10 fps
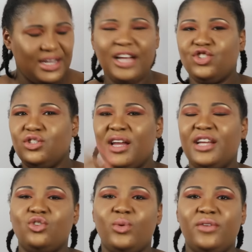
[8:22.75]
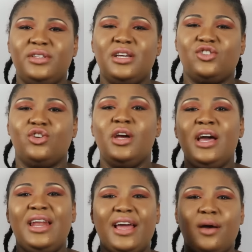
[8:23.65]
Not, not natural wavy texture,
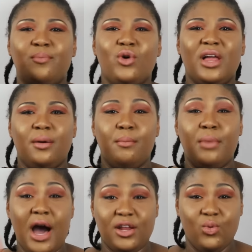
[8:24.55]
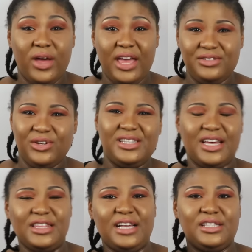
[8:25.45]
like a more like a body wave. So it's
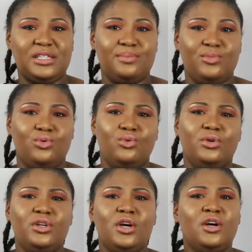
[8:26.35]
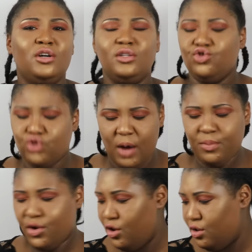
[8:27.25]
like that smooth
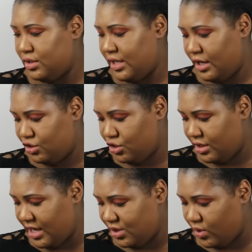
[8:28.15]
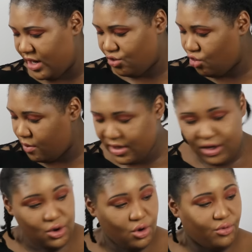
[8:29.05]
drop curl texture. That's what I
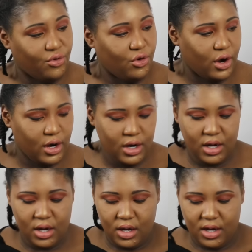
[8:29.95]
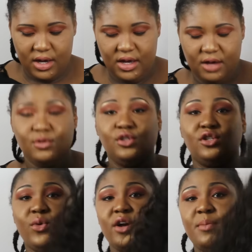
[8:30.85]
normally go for. Um,
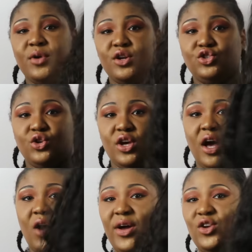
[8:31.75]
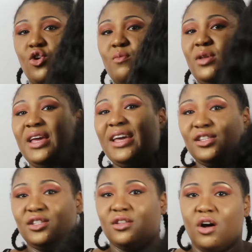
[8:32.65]
so we're, I'm going to show you how I normally
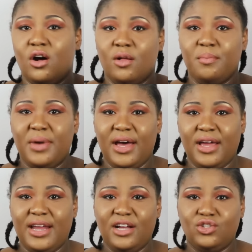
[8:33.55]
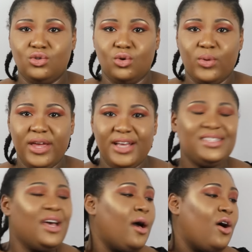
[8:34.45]
install my natural wigs.